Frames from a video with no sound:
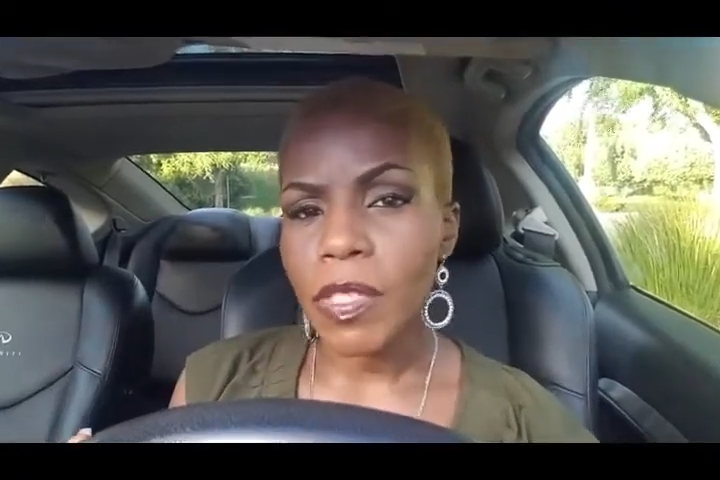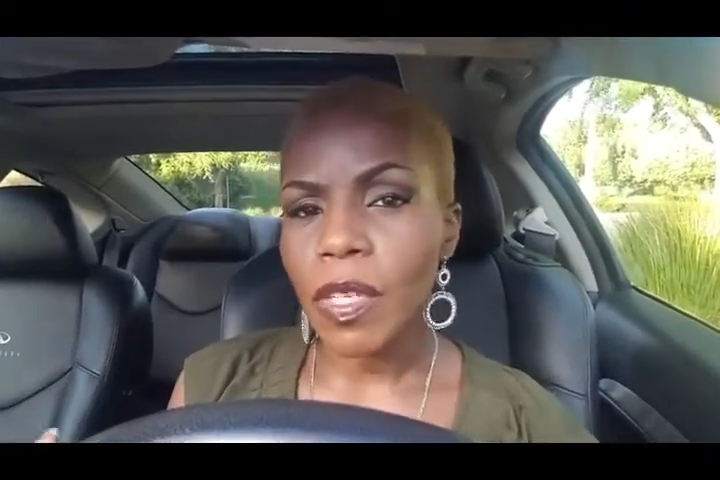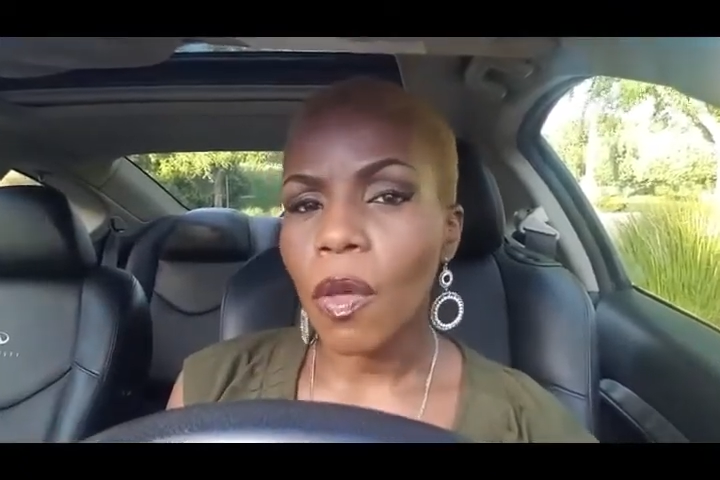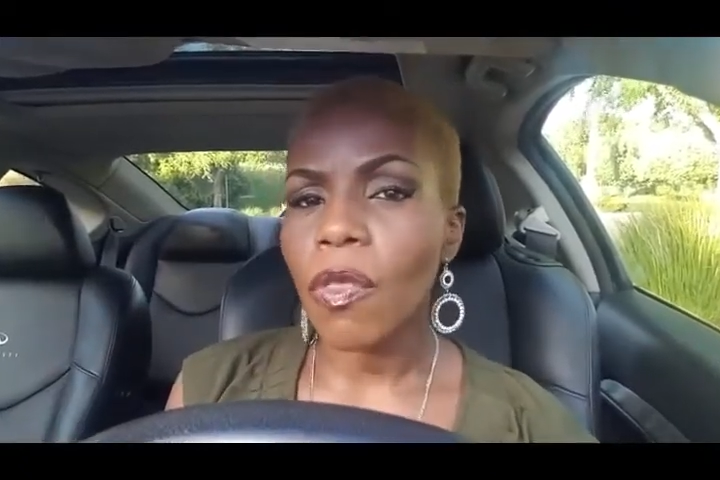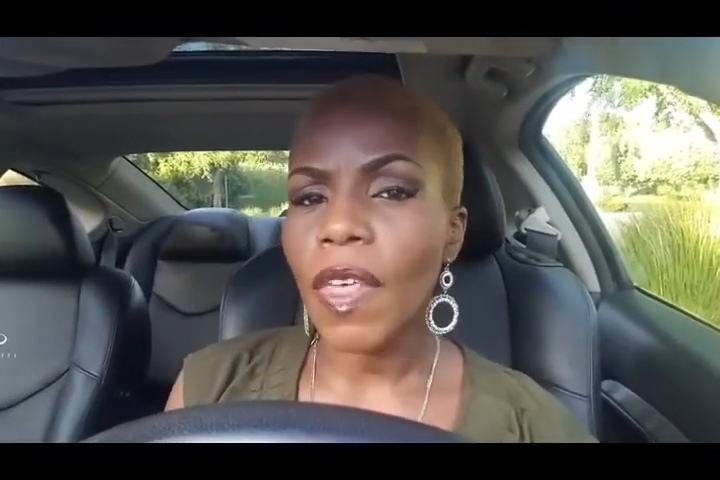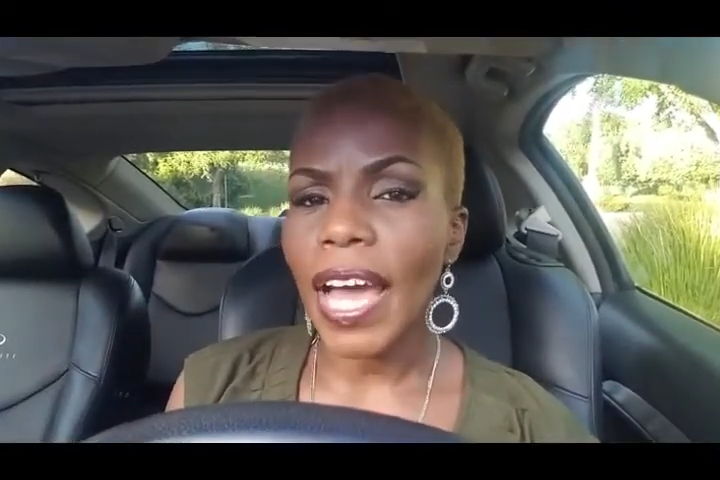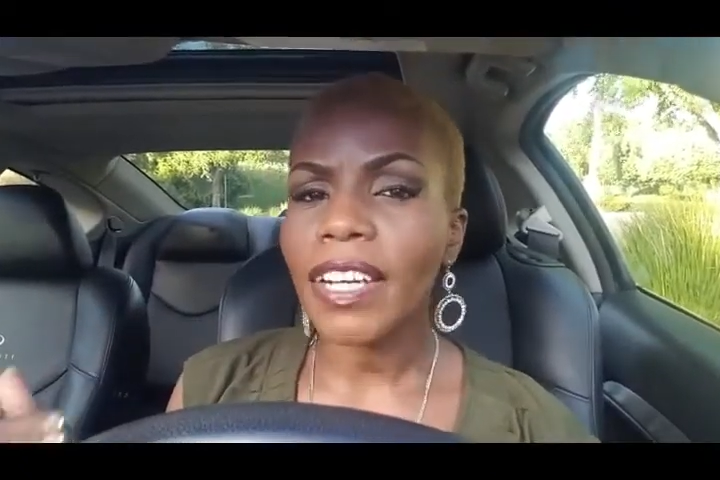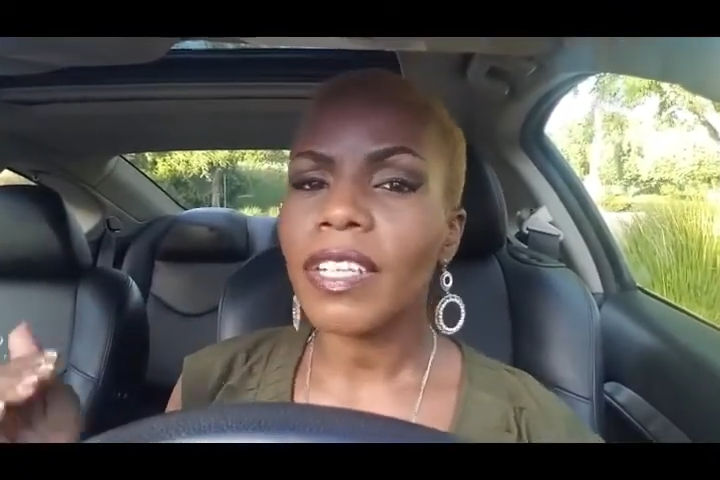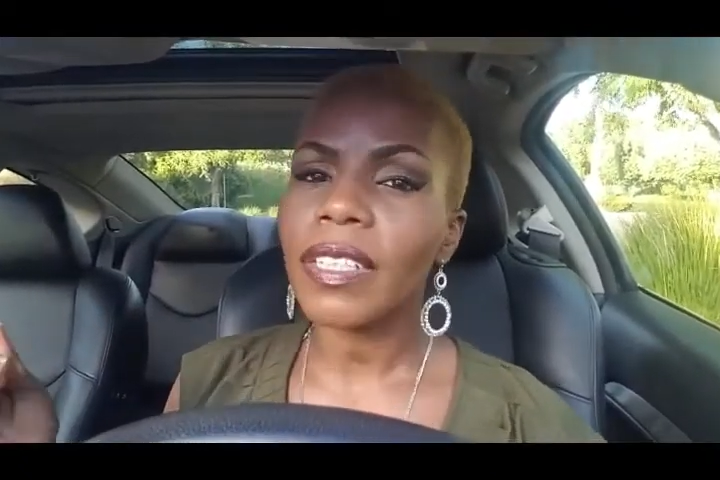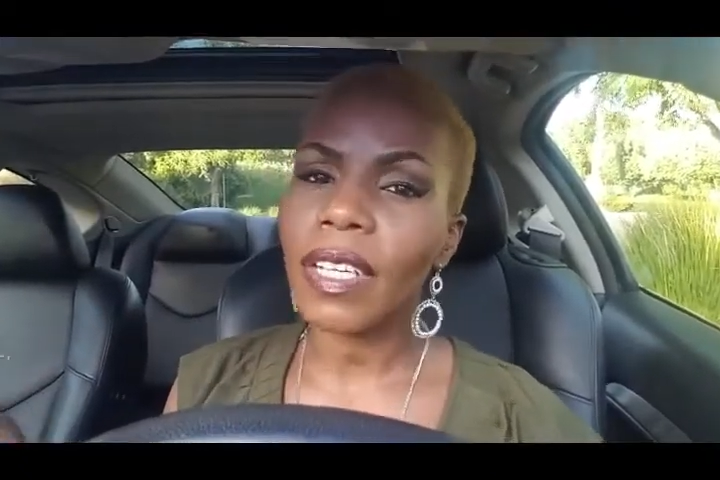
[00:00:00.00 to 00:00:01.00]
so
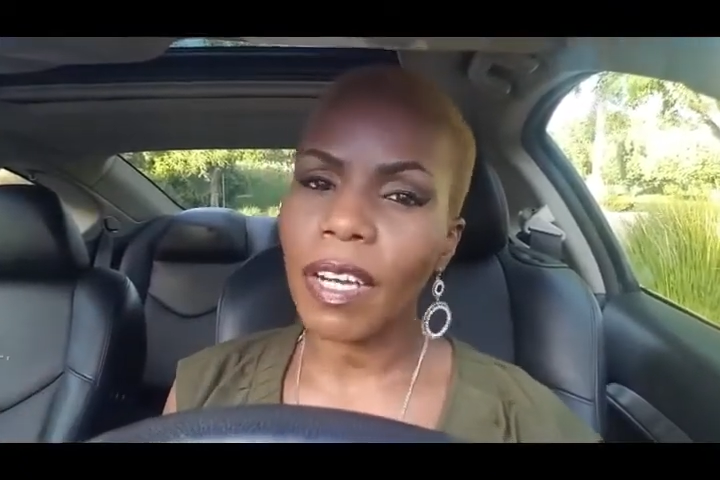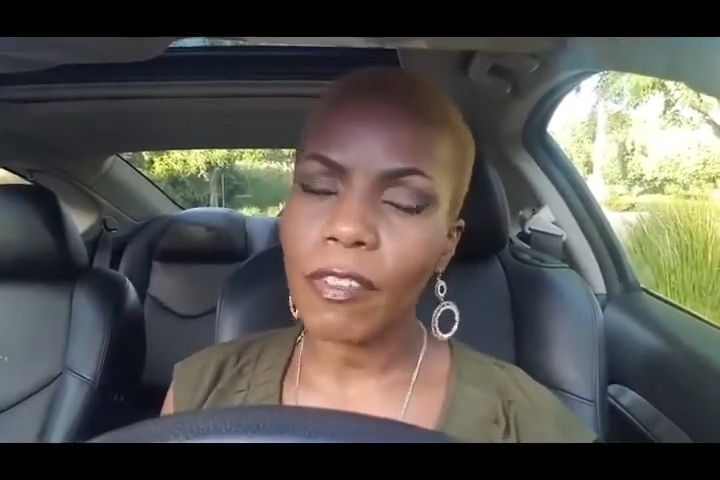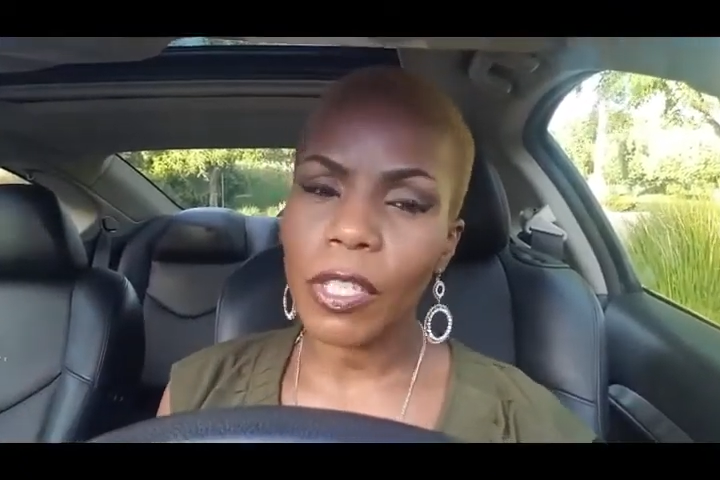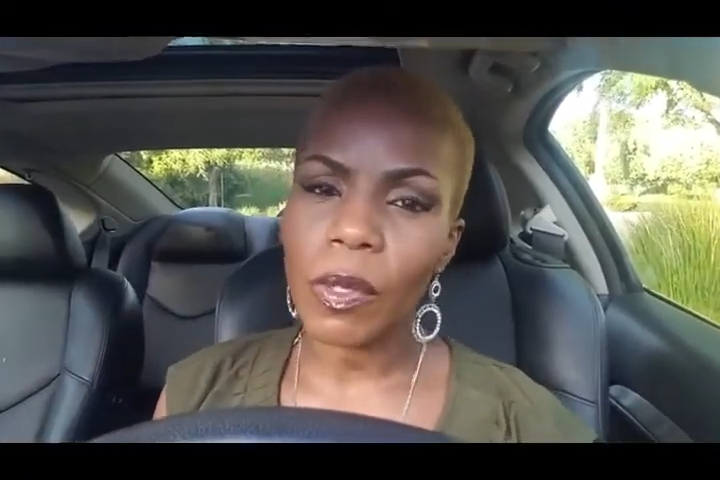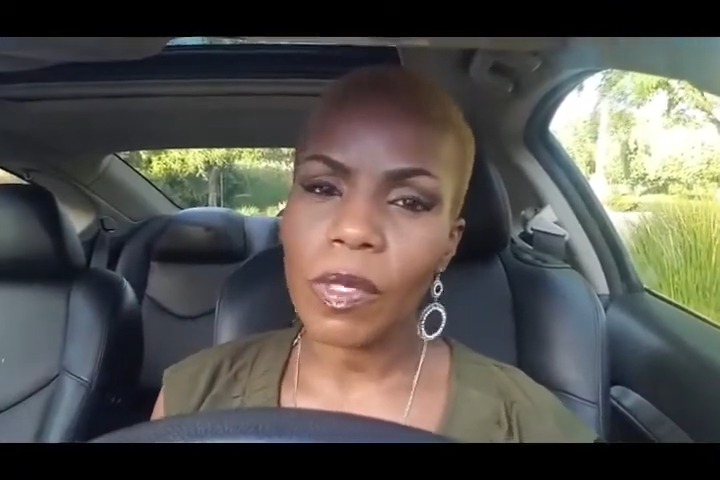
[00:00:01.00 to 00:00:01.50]
that could cover those